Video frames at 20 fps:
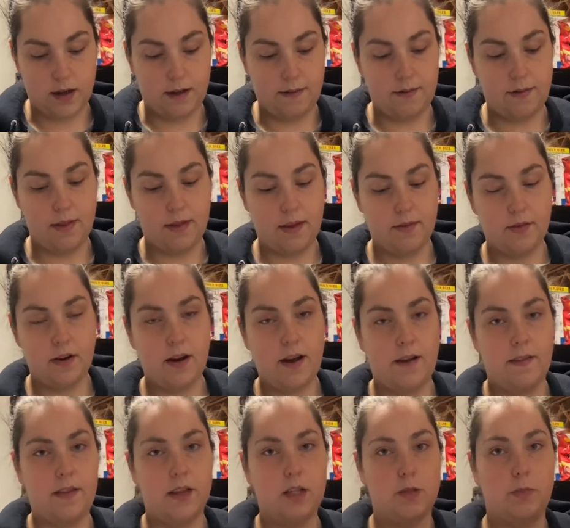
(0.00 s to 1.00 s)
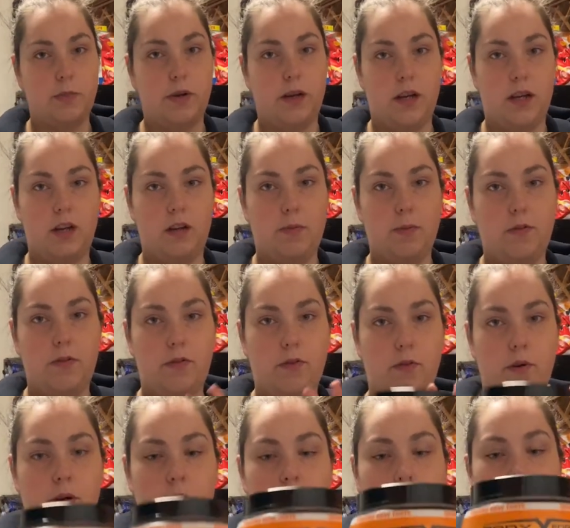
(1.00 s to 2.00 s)
I've never had this brand
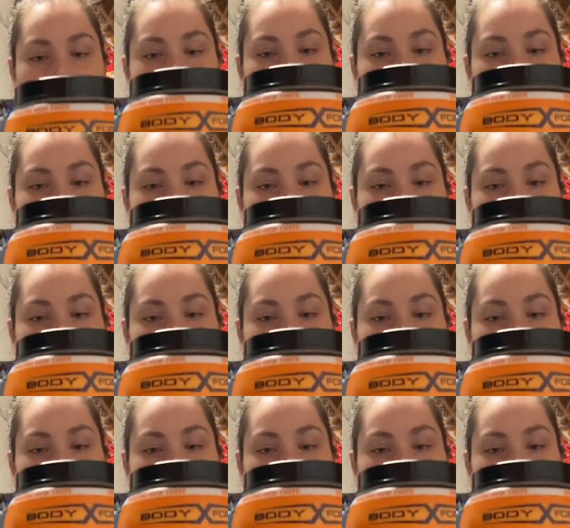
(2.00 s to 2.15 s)
before.